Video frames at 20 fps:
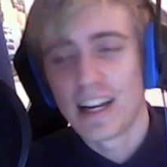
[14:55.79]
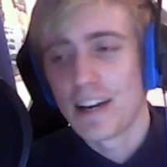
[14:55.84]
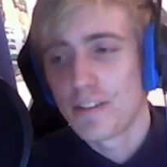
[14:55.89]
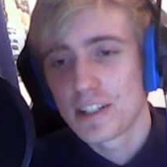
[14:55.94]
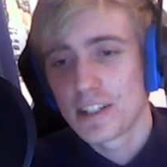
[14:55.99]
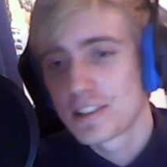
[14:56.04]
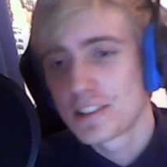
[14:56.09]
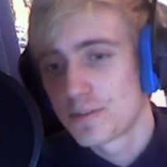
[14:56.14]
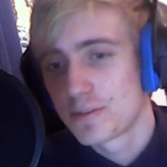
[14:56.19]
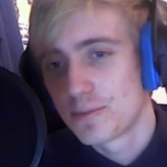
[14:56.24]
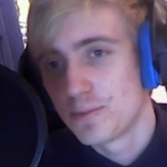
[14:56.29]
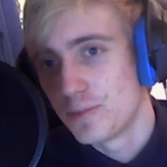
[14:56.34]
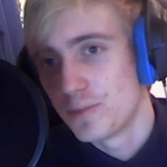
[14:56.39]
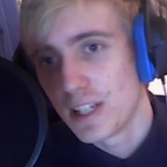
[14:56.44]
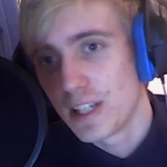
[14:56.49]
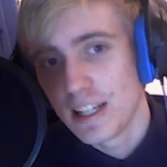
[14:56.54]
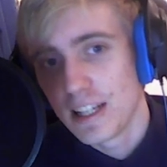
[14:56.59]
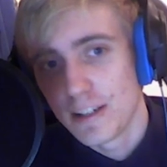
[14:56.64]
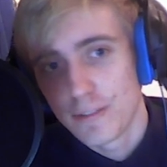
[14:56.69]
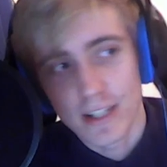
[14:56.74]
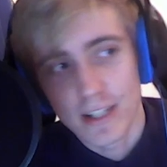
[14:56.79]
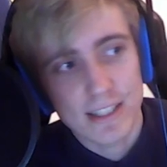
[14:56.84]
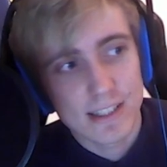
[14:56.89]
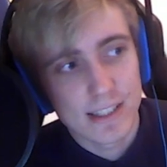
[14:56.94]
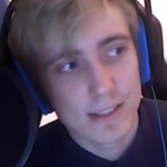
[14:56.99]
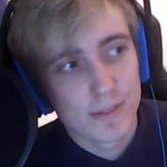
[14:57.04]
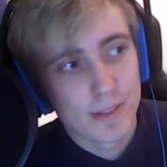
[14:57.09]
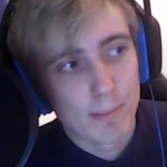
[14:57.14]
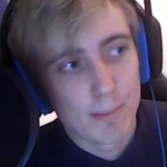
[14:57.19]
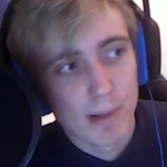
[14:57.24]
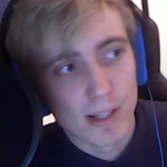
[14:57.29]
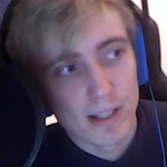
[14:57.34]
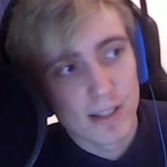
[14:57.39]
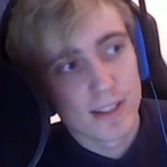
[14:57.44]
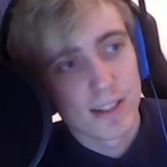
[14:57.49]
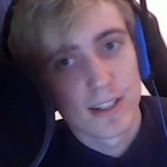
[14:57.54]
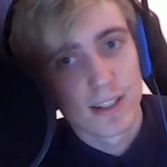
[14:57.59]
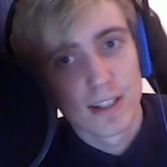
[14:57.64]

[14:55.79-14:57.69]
I think it's really effective, the build.